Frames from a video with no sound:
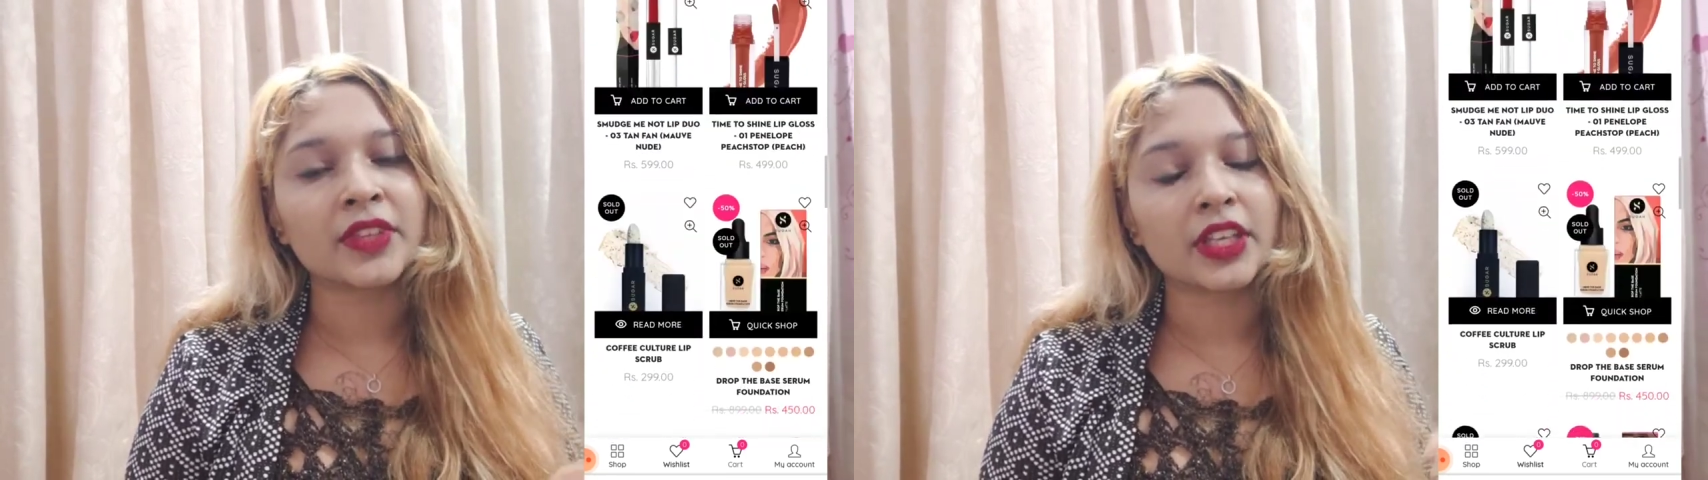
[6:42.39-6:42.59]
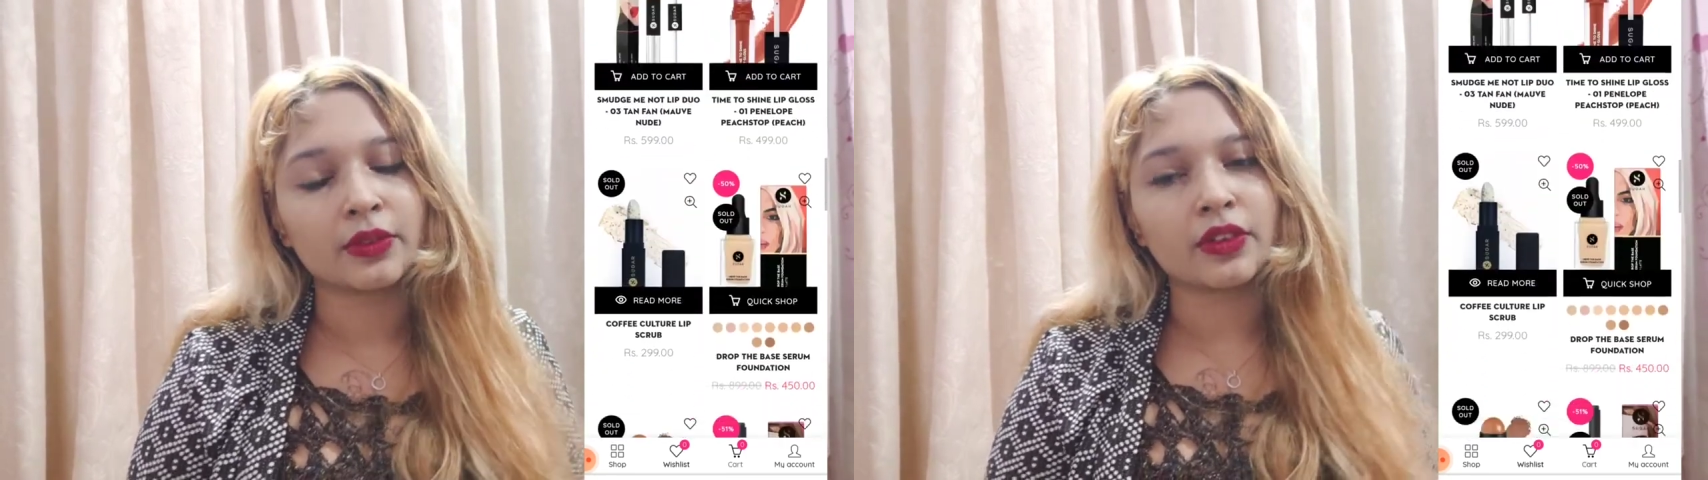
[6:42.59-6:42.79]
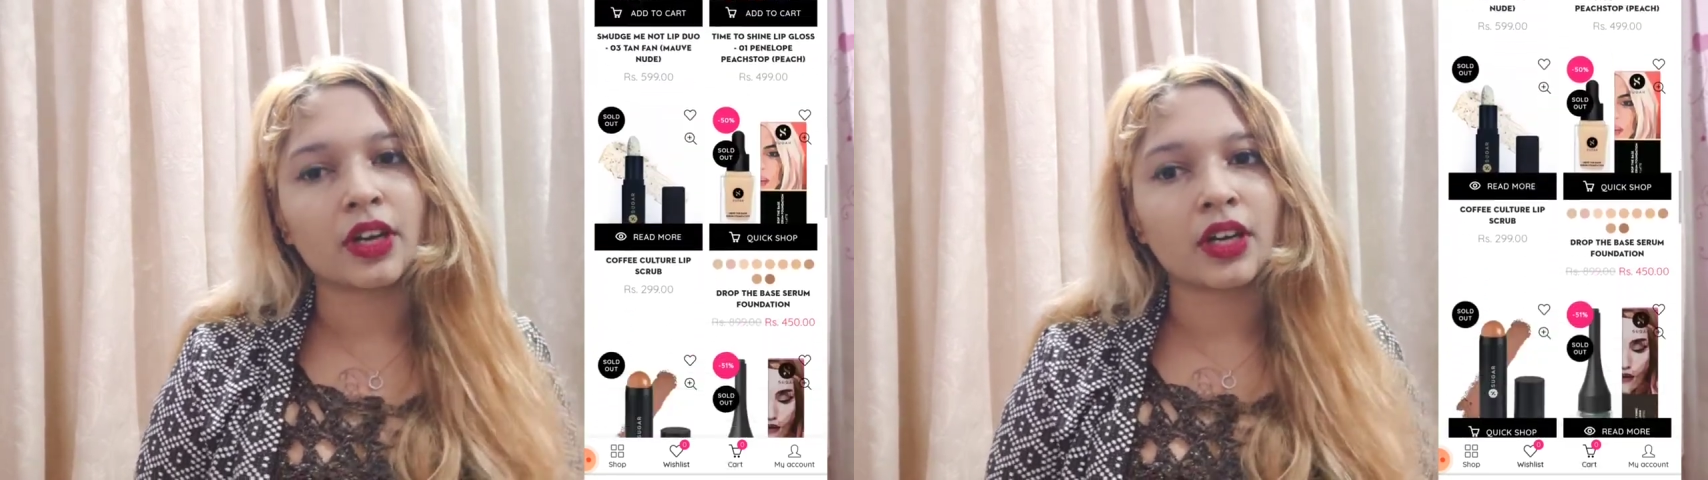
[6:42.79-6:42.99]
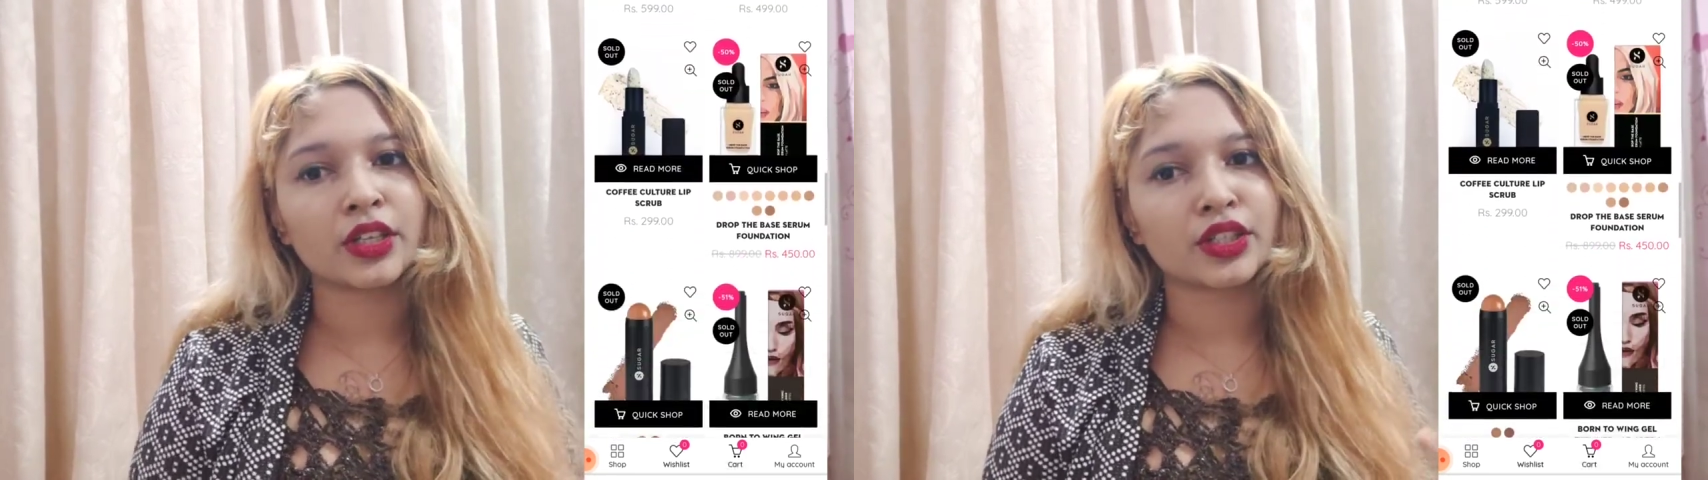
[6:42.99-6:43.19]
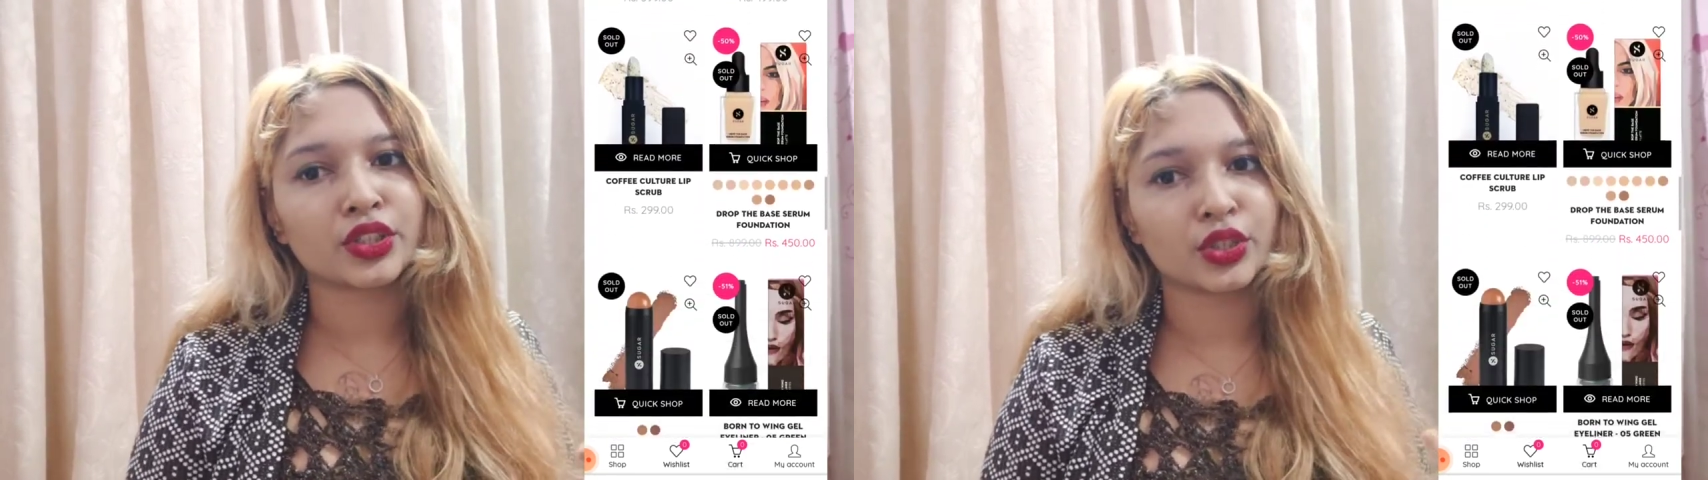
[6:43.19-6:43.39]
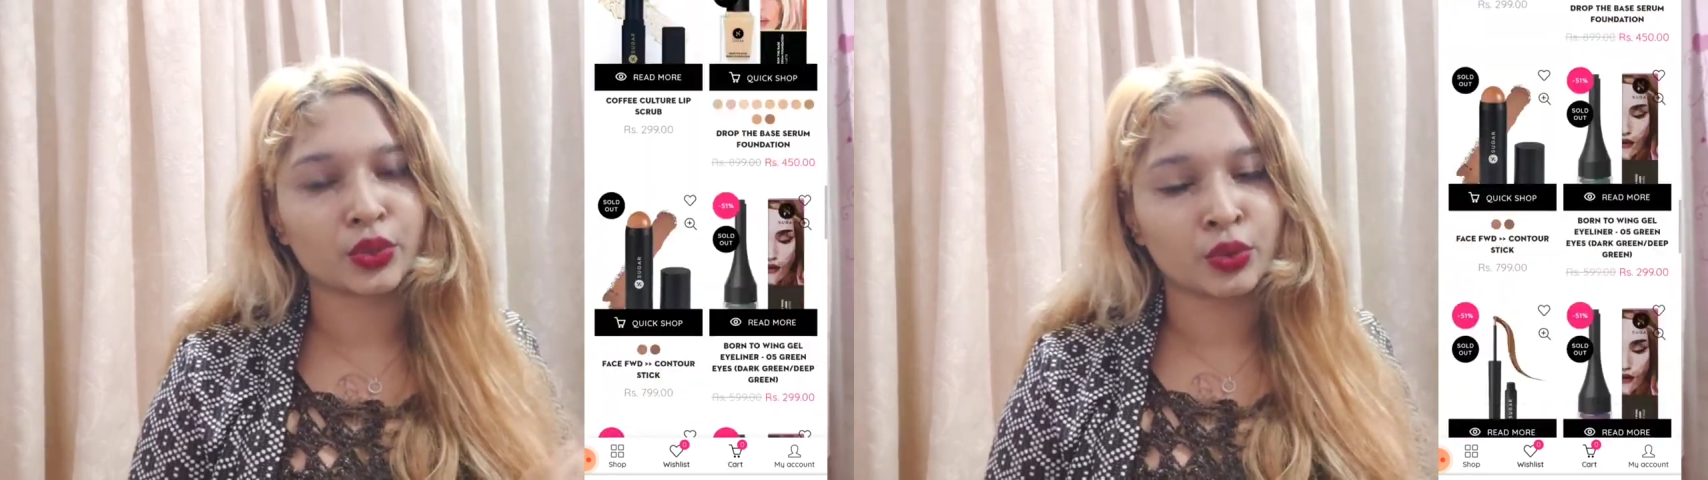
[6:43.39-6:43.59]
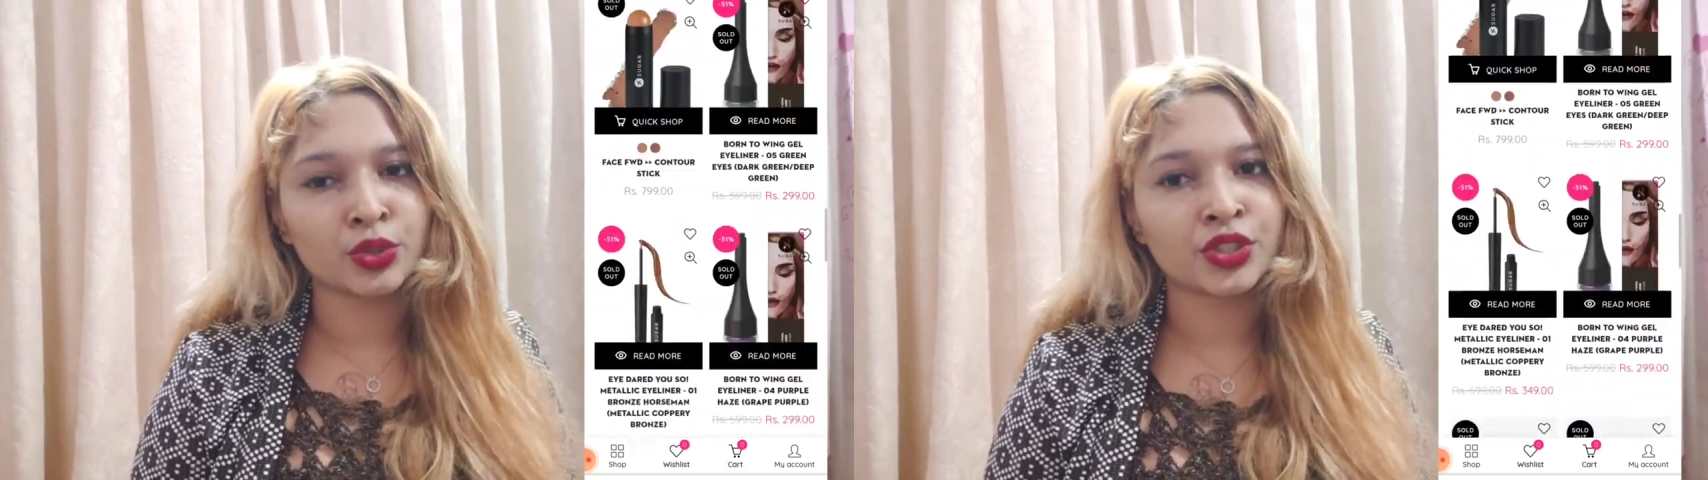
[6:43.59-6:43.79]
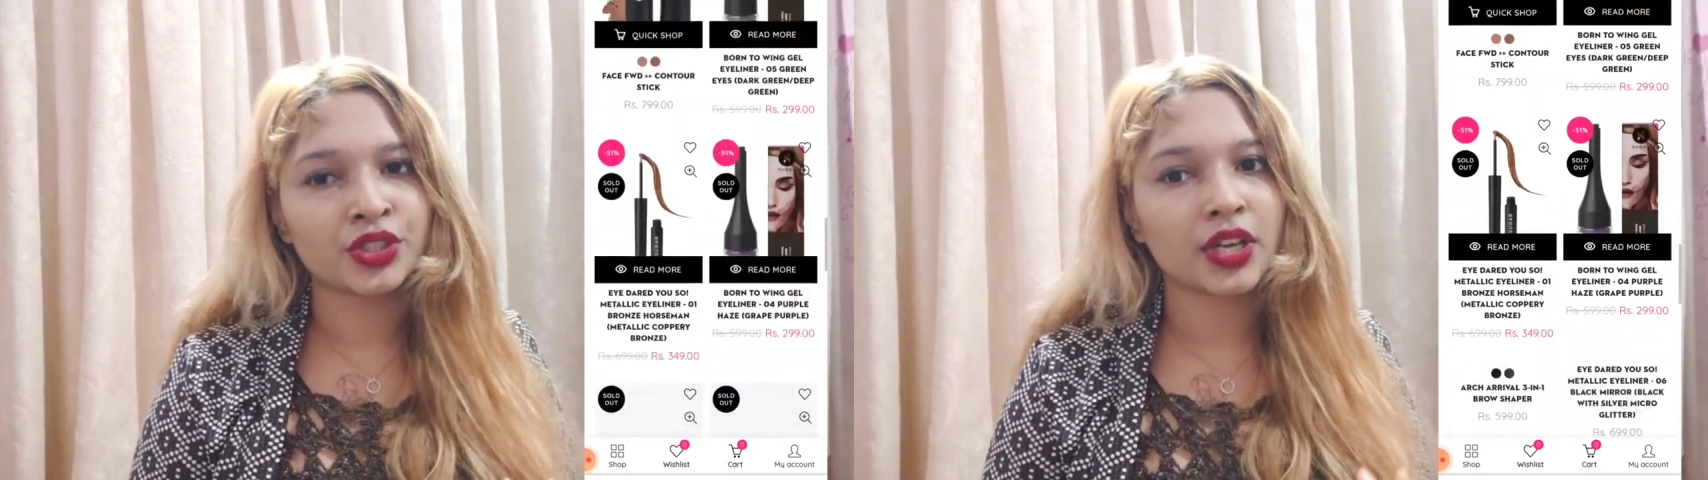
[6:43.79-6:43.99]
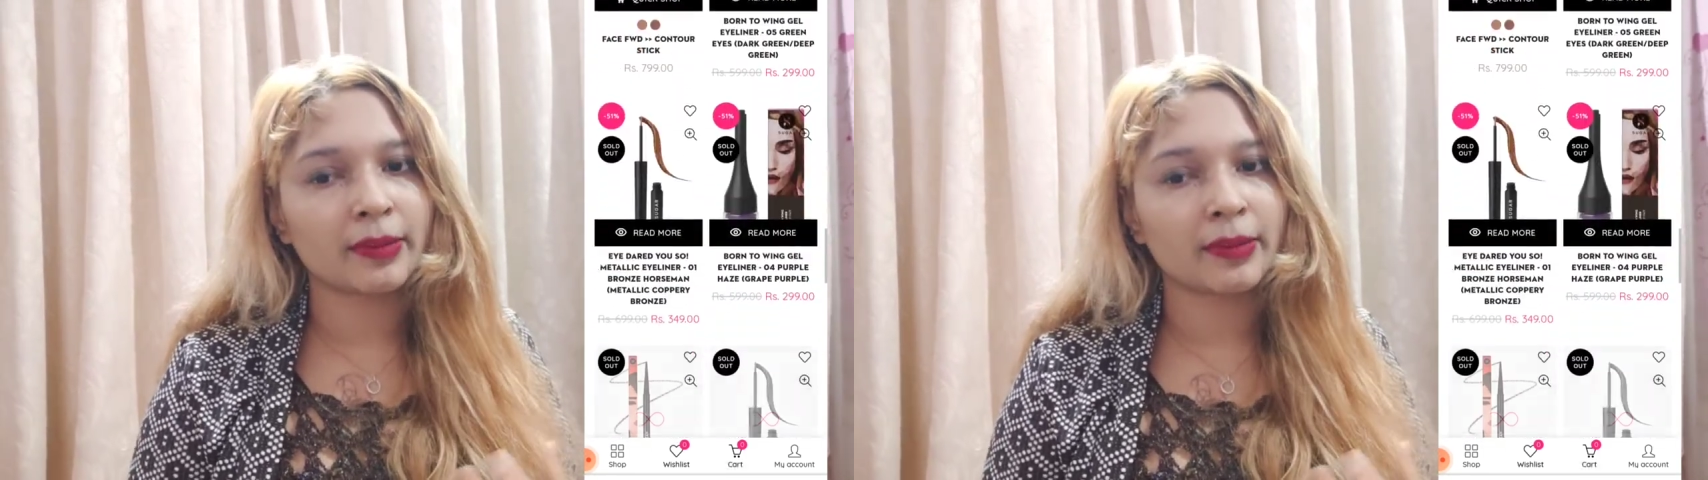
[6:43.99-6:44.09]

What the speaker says: give a huge